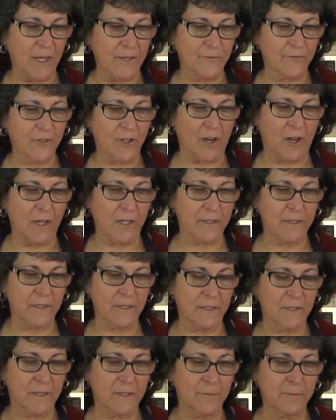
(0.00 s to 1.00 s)
I've got
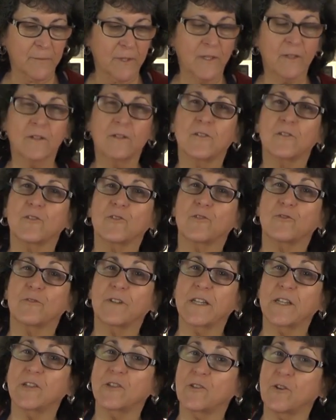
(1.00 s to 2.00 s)

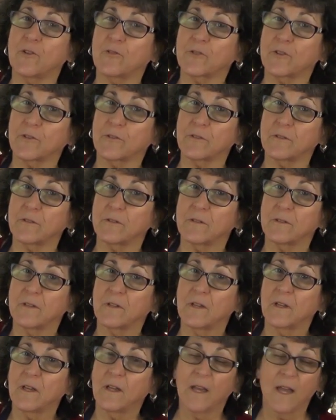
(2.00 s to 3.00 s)
Greek yogurt,
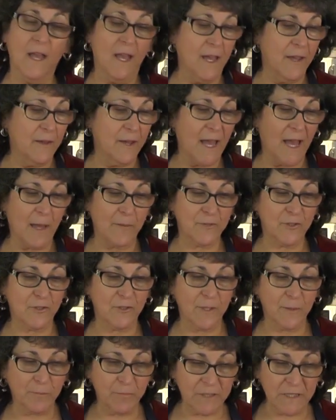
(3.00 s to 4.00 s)

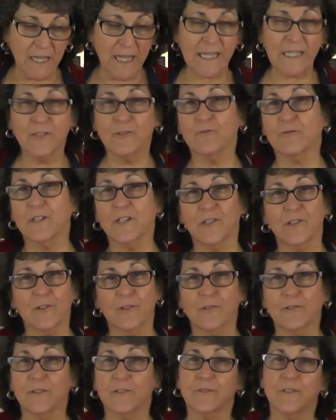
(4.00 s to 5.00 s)
absolutely plain Greek
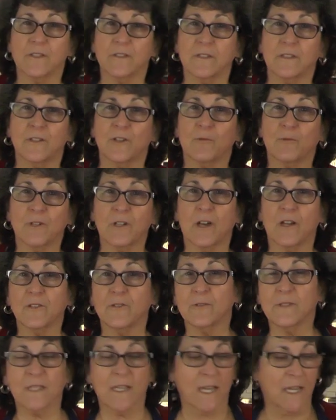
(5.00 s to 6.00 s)
yogurt. You know, we're not
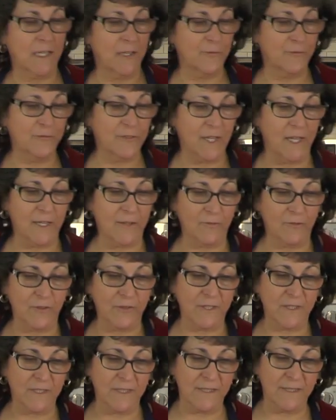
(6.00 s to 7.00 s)
using any flavor.
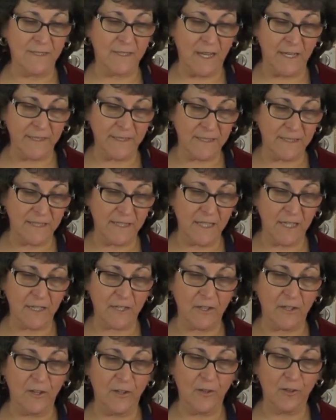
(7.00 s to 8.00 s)
This is nice,
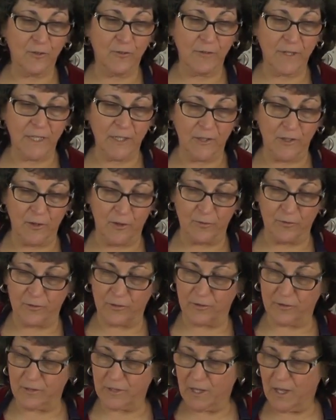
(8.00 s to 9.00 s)
thick Greek
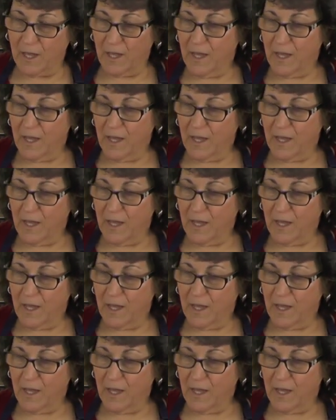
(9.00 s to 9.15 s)
yogurt.